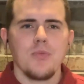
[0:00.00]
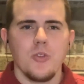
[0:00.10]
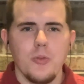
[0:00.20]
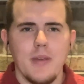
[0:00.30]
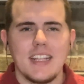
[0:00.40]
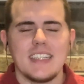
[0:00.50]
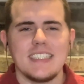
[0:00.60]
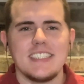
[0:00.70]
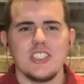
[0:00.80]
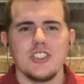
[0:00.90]
We make the
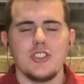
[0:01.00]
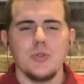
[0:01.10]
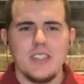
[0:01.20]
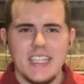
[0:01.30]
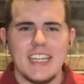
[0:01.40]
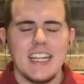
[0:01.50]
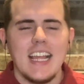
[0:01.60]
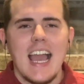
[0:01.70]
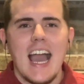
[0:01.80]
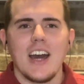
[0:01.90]
decision to get
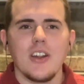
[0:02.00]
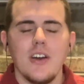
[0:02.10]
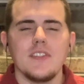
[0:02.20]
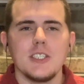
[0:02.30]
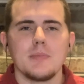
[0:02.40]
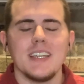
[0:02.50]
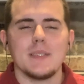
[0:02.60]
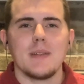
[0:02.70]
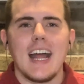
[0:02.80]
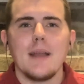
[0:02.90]
out of this place.
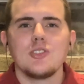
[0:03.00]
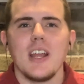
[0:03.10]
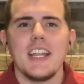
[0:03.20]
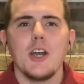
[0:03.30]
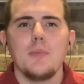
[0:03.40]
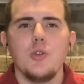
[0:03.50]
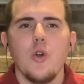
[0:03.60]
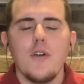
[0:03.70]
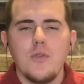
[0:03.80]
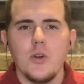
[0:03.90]
But I'm trying to help you
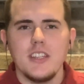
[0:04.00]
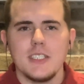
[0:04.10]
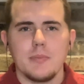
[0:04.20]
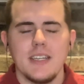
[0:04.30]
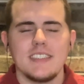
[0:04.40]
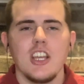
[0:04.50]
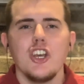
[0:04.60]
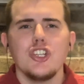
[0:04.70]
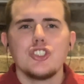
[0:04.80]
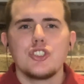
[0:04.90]
avoid this place.
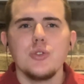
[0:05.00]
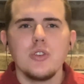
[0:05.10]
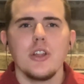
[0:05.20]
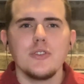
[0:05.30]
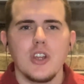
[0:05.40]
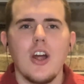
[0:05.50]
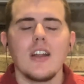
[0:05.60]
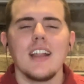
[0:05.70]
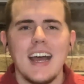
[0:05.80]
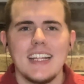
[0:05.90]
Student loans are
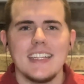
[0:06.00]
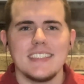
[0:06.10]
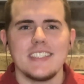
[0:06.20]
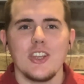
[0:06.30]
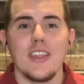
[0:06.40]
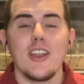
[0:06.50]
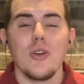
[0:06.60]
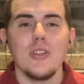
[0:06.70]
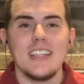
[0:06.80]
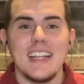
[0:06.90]
not necessary. They are
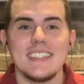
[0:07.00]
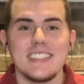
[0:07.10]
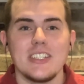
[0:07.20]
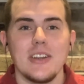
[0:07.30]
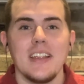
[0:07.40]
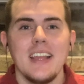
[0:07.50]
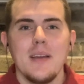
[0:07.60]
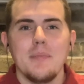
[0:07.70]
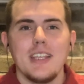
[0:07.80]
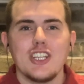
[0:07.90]
only necessary
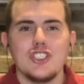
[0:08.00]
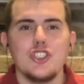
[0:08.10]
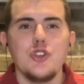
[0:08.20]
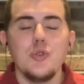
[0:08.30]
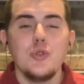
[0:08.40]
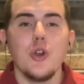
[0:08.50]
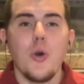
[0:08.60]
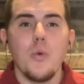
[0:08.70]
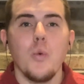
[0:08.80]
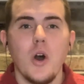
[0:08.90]
because you
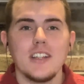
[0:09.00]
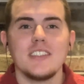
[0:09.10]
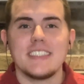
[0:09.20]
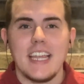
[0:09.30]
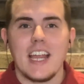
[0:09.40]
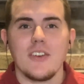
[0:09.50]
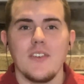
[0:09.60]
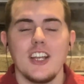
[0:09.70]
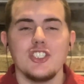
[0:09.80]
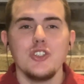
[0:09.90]
don't want to
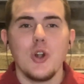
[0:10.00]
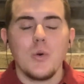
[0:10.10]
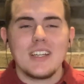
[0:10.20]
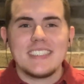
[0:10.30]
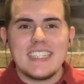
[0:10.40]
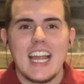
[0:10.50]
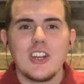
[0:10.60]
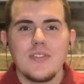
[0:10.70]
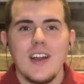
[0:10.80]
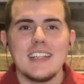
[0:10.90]
sacrifice. You don't want to
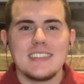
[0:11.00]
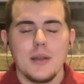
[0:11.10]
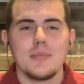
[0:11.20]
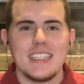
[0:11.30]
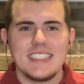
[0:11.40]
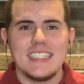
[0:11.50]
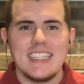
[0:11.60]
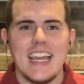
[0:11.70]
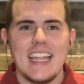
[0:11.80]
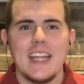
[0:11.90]
sacrifice something
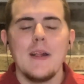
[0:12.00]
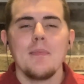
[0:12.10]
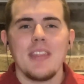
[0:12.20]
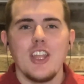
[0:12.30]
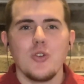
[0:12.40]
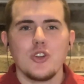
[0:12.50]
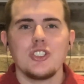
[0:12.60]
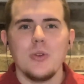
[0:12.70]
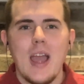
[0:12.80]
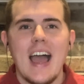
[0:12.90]
today in order
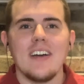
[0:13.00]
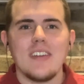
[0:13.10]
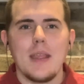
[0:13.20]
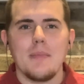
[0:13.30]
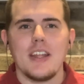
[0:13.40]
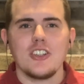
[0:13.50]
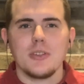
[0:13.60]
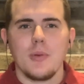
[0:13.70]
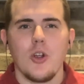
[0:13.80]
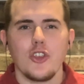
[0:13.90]
to have a better
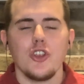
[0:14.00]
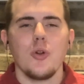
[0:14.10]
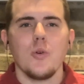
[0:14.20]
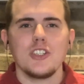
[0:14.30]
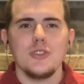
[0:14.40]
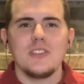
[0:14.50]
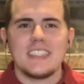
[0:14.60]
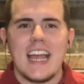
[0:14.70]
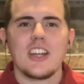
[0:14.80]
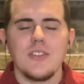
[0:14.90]
tomorrow. You don't want to
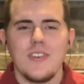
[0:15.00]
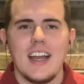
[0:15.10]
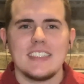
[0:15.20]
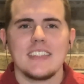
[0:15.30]
sacrifice,